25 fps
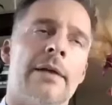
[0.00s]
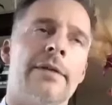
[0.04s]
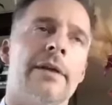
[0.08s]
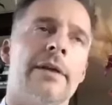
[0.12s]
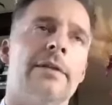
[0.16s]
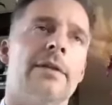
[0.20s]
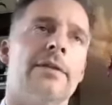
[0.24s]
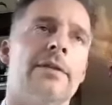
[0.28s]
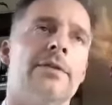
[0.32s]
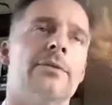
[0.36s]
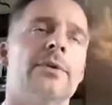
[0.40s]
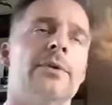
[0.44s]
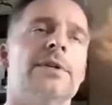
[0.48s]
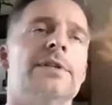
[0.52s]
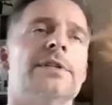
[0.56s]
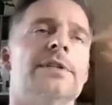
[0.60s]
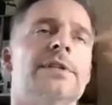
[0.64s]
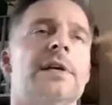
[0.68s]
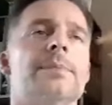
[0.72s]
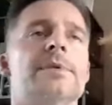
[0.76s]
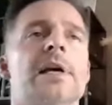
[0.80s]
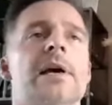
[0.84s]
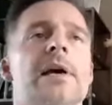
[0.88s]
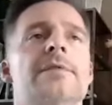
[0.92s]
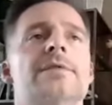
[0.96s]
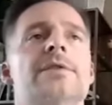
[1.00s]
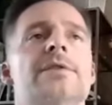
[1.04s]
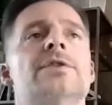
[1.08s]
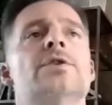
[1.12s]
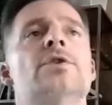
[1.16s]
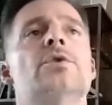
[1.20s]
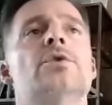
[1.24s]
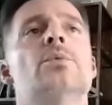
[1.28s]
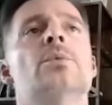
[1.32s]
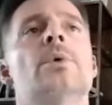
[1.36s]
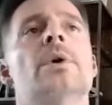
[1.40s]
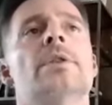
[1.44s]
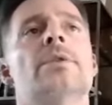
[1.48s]
I think the 3 tips have to
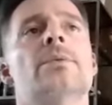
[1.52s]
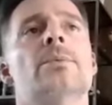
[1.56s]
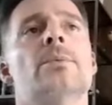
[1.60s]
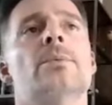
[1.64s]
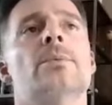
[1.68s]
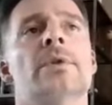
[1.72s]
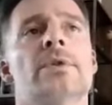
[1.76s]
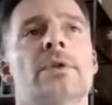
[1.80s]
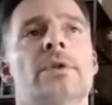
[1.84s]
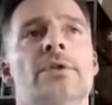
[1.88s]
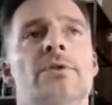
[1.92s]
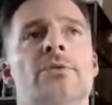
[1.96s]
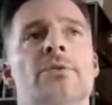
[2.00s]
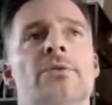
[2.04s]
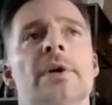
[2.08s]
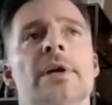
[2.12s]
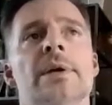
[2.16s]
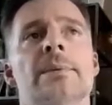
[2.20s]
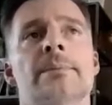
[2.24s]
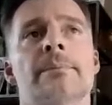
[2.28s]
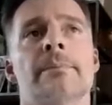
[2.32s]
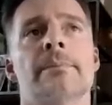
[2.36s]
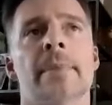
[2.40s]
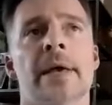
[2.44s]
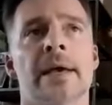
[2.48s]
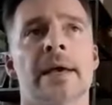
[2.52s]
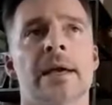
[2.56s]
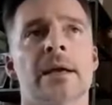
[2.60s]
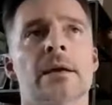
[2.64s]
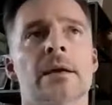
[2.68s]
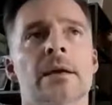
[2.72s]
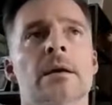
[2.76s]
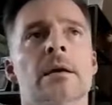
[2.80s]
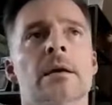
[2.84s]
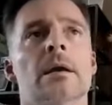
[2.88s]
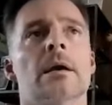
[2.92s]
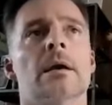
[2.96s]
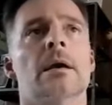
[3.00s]
do with the 3
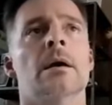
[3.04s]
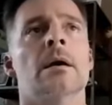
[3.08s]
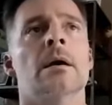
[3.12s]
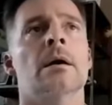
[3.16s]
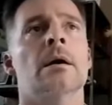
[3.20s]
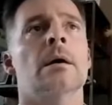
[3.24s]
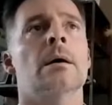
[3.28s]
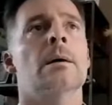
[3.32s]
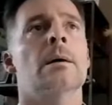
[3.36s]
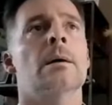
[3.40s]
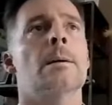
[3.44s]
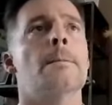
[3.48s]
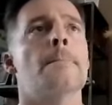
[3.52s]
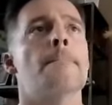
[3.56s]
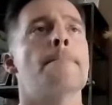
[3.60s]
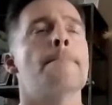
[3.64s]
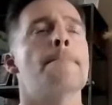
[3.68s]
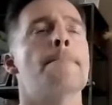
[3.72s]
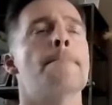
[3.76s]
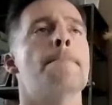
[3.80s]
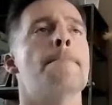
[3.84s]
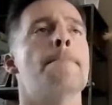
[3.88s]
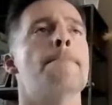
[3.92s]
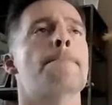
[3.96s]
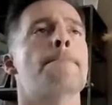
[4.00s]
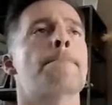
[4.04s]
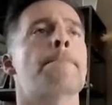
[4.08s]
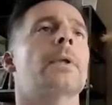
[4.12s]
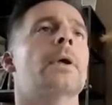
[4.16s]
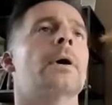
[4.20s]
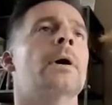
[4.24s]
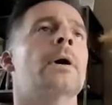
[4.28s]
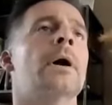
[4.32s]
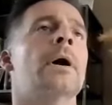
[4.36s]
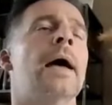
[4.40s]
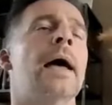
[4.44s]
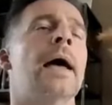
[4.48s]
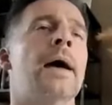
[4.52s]
main
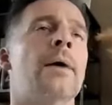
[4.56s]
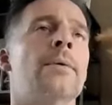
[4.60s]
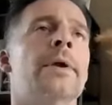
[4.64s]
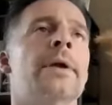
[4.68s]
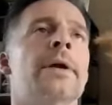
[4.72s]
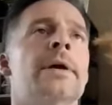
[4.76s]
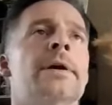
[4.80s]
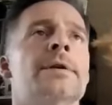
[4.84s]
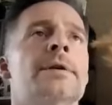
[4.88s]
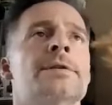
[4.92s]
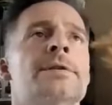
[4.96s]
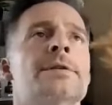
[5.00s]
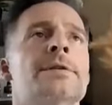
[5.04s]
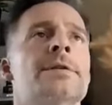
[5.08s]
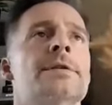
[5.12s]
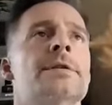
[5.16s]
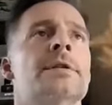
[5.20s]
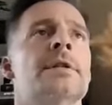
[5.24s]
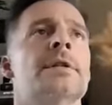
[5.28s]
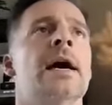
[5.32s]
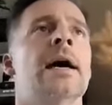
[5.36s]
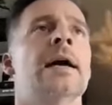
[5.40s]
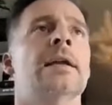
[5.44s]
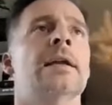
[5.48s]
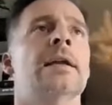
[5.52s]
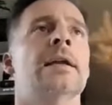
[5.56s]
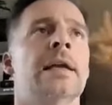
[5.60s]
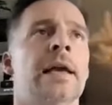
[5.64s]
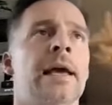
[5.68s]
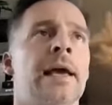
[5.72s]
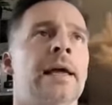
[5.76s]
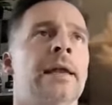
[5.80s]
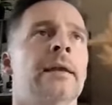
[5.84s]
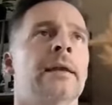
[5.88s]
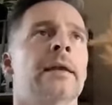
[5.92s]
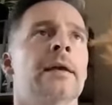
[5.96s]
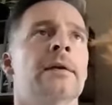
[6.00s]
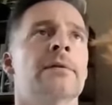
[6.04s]
areas that
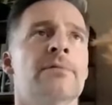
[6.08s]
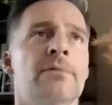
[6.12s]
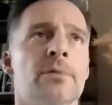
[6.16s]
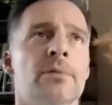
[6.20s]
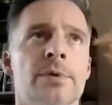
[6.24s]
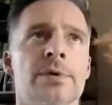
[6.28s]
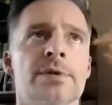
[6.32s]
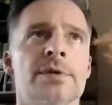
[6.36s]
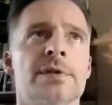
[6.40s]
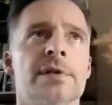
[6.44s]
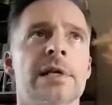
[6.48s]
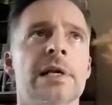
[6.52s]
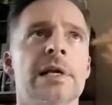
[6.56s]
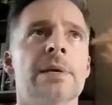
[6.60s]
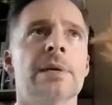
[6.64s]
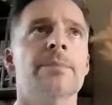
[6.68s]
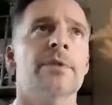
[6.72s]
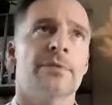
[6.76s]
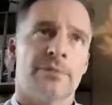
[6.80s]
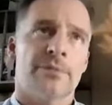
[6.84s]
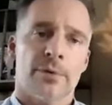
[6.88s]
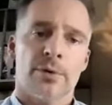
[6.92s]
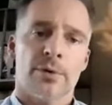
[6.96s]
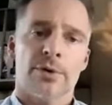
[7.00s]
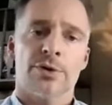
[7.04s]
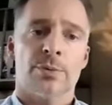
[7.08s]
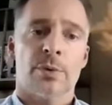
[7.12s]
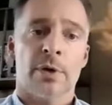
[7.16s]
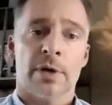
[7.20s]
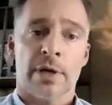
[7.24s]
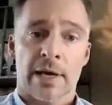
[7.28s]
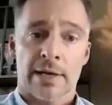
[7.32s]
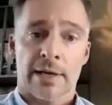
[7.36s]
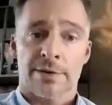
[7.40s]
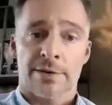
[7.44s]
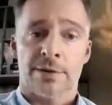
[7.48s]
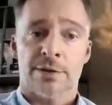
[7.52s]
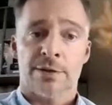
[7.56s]
can influence sleep. The first one
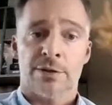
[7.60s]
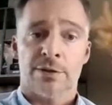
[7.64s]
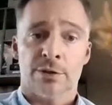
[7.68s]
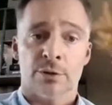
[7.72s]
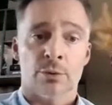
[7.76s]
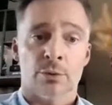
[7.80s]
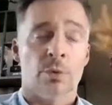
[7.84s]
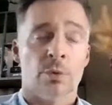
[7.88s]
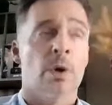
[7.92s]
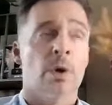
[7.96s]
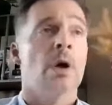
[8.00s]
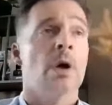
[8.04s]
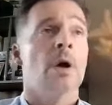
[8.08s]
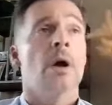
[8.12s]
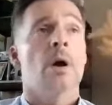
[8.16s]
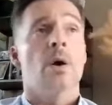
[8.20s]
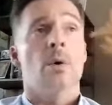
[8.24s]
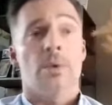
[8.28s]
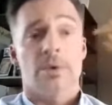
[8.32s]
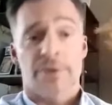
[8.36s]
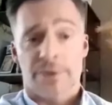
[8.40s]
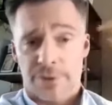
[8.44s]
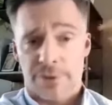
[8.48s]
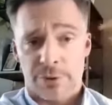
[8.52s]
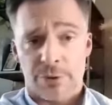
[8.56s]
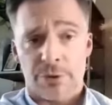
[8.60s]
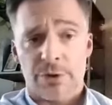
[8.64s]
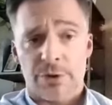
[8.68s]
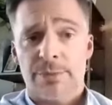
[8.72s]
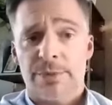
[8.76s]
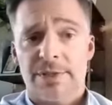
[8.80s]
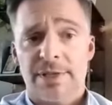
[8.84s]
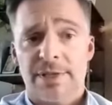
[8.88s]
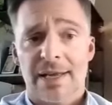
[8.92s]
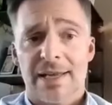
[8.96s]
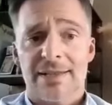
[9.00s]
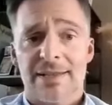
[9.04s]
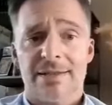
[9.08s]
has to do with
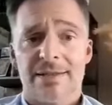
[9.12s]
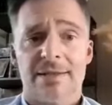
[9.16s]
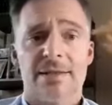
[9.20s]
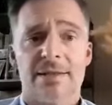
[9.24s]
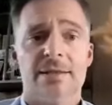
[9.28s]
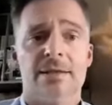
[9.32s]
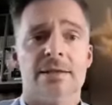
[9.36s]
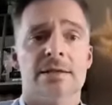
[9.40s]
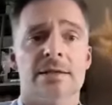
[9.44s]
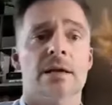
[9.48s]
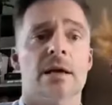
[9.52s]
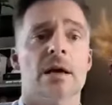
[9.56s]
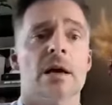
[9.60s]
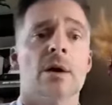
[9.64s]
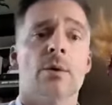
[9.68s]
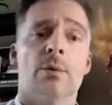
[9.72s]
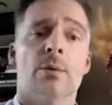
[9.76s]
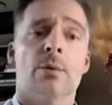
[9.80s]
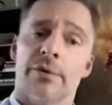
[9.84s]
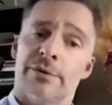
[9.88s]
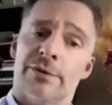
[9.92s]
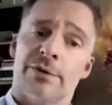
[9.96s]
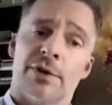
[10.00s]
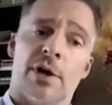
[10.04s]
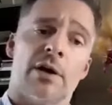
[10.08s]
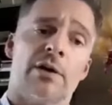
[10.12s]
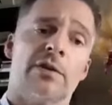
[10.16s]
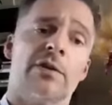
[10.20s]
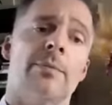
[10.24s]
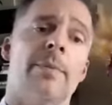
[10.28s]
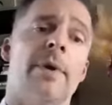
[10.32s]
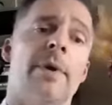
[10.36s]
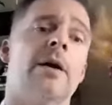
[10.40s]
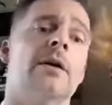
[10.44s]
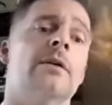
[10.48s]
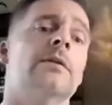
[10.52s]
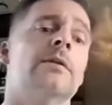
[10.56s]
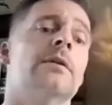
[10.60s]
circumstances. We've talked
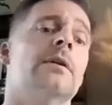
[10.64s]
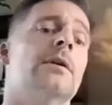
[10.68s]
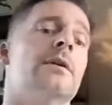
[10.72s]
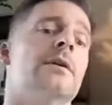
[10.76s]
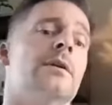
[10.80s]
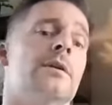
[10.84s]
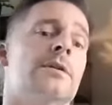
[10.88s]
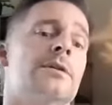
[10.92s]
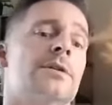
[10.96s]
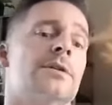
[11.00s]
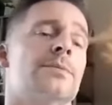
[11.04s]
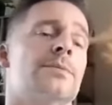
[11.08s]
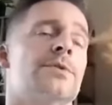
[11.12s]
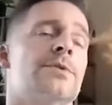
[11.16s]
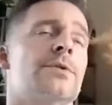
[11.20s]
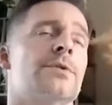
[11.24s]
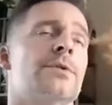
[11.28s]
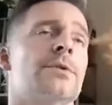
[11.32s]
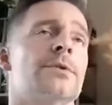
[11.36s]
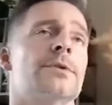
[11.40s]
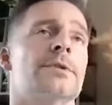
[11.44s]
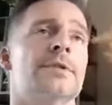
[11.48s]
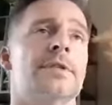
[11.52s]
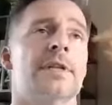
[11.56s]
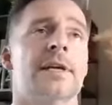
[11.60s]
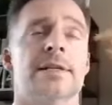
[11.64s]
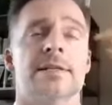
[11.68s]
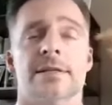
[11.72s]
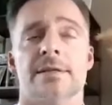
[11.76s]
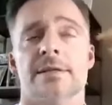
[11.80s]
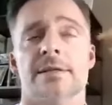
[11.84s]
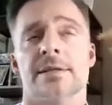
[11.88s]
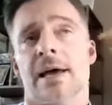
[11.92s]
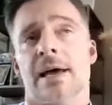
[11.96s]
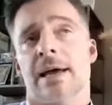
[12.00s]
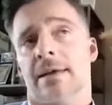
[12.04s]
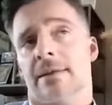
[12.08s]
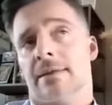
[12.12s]
about some
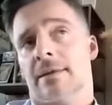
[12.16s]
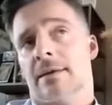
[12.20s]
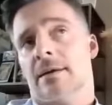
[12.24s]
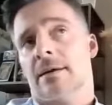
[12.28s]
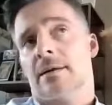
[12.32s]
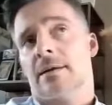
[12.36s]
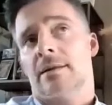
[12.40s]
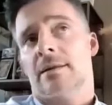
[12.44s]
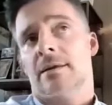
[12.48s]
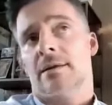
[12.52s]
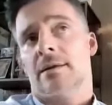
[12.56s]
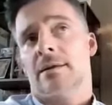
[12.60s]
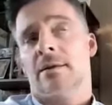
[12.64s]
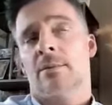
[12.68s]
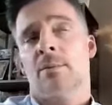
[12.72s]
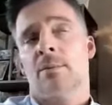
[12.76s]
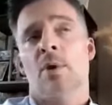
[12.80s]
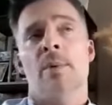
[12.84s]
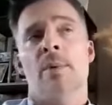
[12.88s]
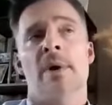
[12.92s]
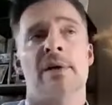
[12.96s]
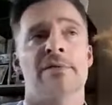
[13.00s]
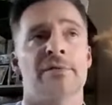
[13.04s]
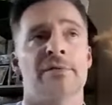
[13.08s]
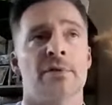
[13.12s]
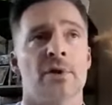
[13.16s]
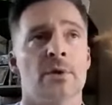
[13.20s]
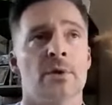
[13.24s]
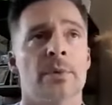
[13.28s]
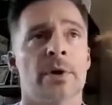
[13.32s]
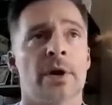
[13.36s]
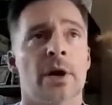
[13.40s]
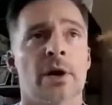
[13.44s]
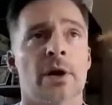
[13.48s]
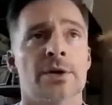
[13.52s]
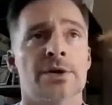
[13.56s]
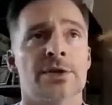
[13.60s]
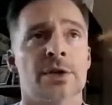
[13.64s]
circumstances like the mobile phone,
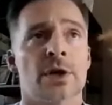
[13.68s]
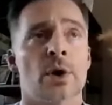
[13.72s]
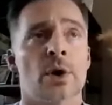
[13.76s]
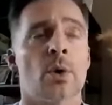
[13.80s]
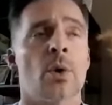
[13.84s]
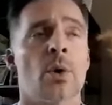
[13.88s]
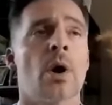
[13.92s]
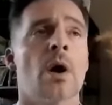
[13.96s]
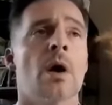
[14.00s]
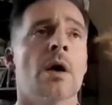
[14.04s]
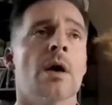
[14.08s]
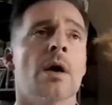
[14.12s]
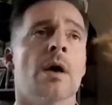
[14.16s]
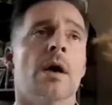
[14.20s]
but also